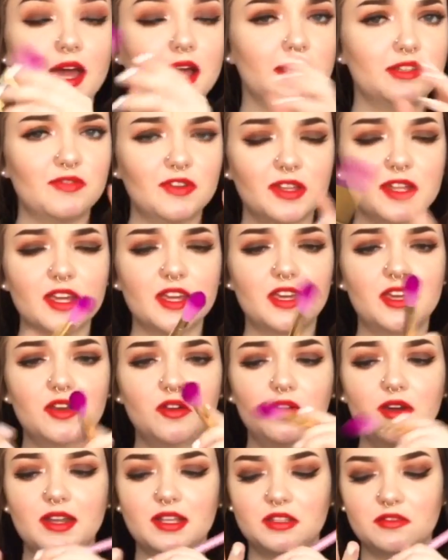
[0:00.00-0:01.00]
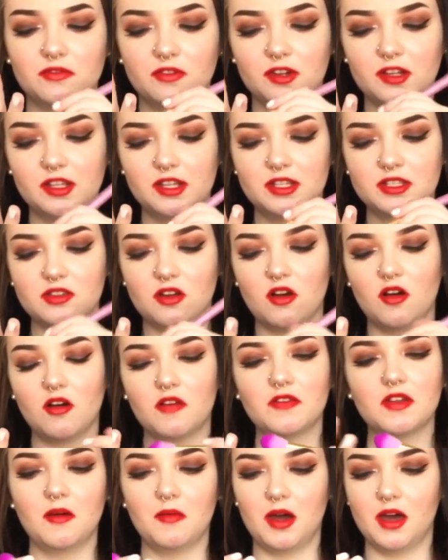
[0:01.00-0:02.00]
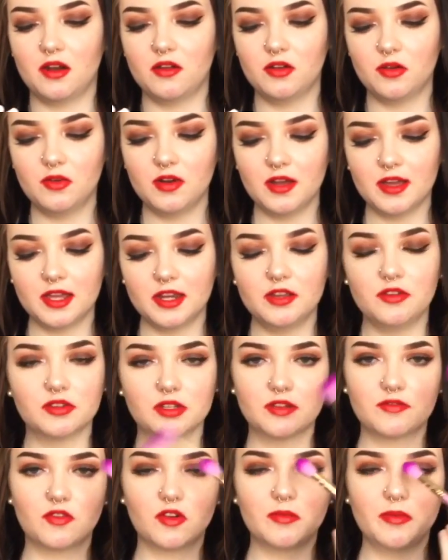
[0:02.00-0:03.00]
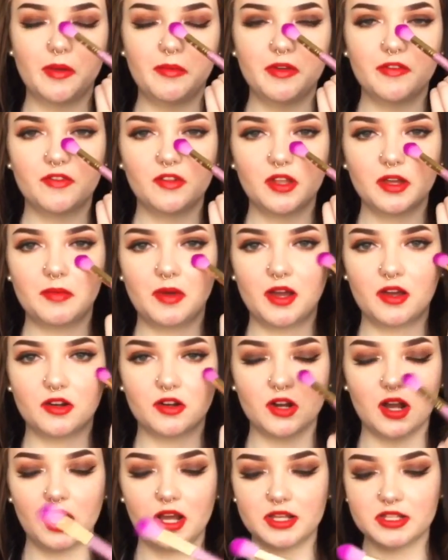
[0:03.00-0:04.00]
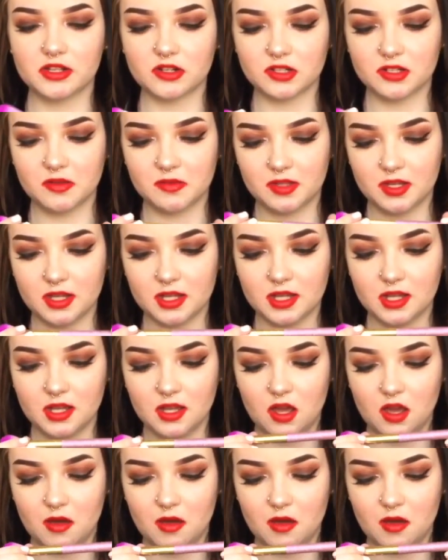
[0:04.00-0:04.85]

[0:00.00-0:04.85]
It's really cute and it's really soft. I don't know what I can use it for. Maybe for like my under eyes or something.